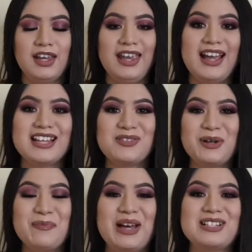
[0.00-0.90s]
Hey guys,
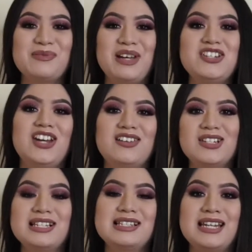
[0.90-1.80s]
welcome back to my channel.
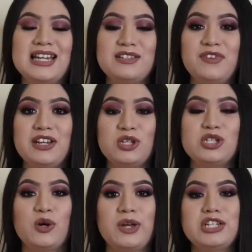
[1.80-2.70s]
So today's video is
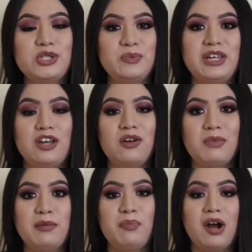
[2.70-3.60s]
going to be on
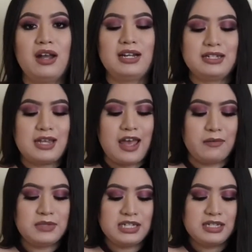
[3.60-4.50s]
my product
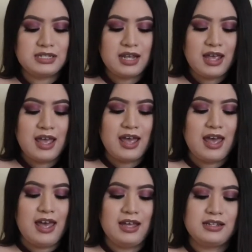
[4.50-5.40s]
Empties,
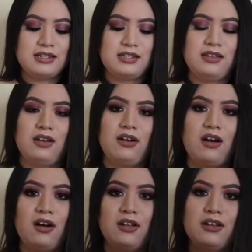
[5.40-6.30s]
and they're
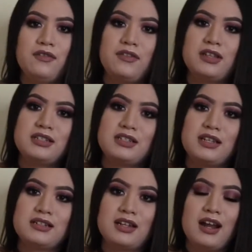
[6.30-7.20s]
all of these
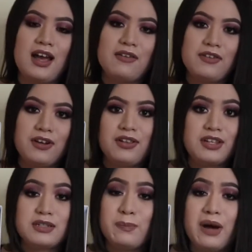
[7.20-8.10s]
things that I have here in
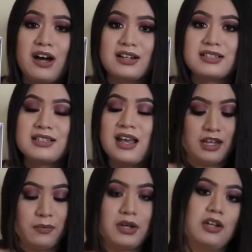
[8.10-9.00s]
this box.
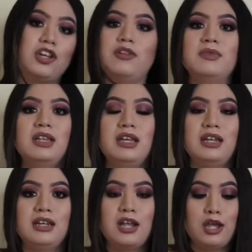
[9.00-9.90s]
I've been
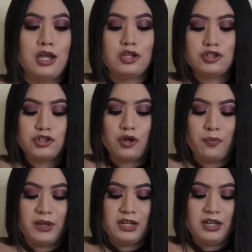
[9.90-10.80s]
accumulating so
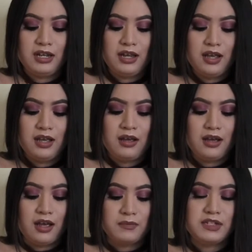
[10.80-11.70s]
many
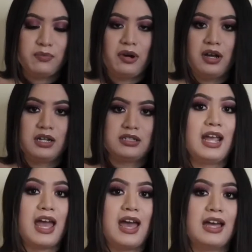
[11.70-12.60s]
empty products
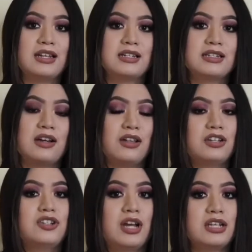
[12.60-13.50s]
and I'll
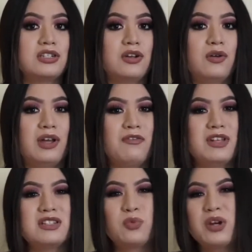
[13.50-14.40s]
let you guys know if
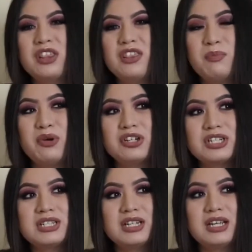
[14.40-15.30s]
it's worth
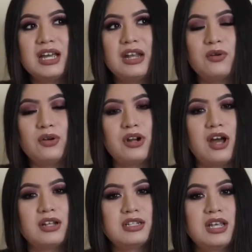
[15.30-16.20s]
purchasing again or
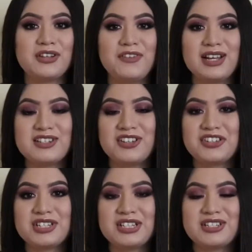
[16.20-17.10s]
not. So if you guys are
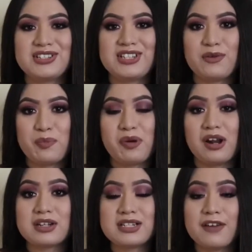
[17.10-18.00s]
interested to see what
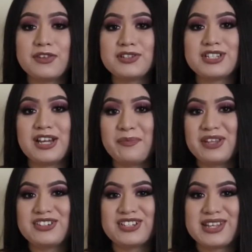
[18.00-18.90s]
products I've used up,
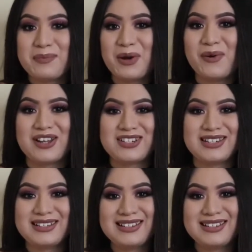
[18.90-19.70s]
then just keep on watching.